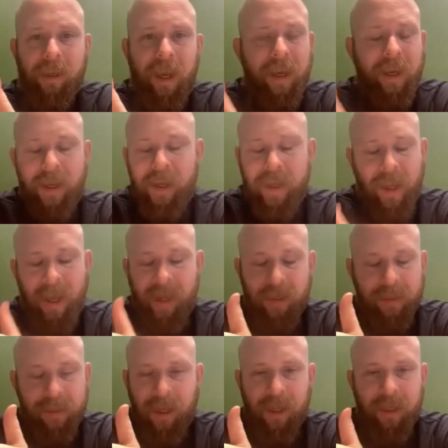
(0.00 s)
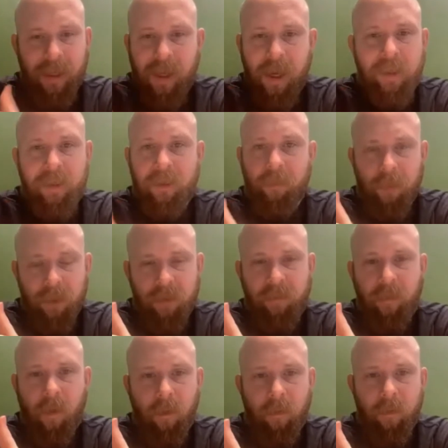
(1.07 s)
And, right. And again, not the customer's
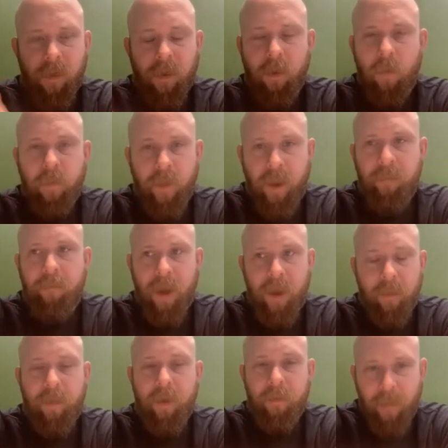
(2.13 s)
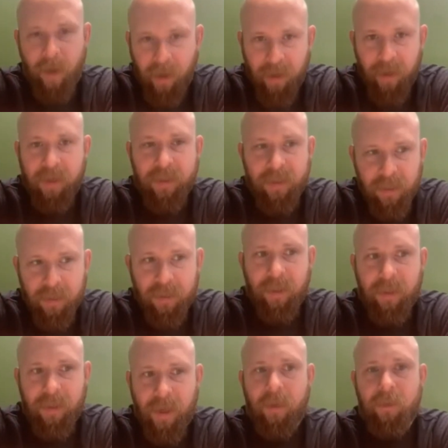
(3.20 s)
fault. You know, they may be making
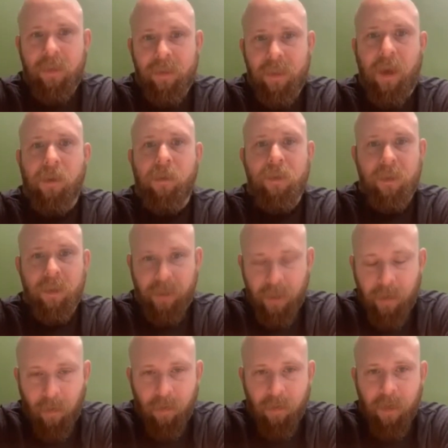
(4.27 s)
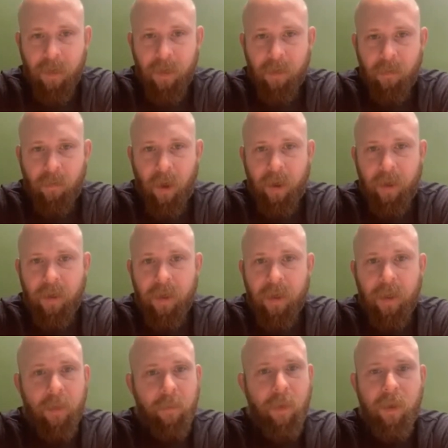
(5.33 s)
$60,000 a year, right?
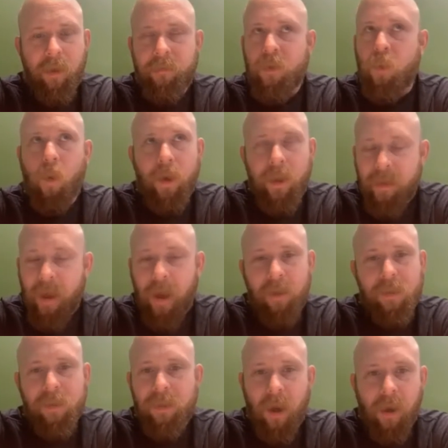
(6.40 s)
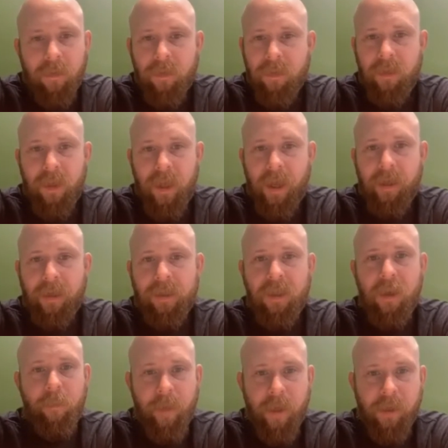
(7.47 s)
But if $20,000 of that is
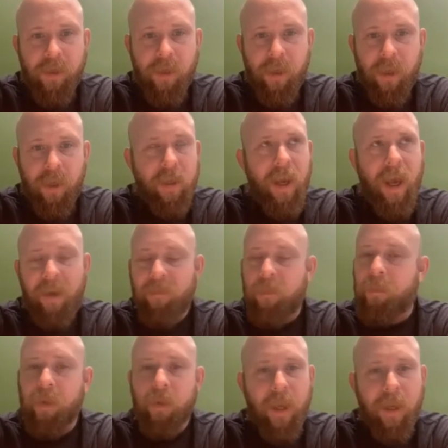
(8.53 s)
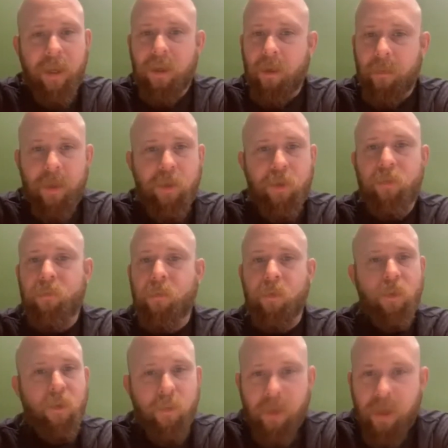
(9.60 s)
commission and you haven't been getting commission for
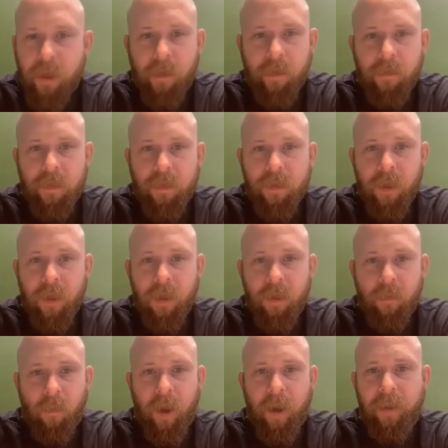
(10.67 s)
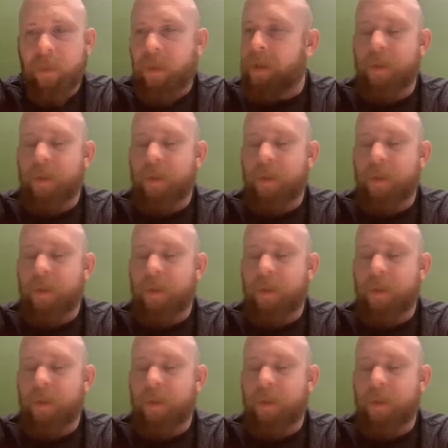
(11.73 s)
2 years, right?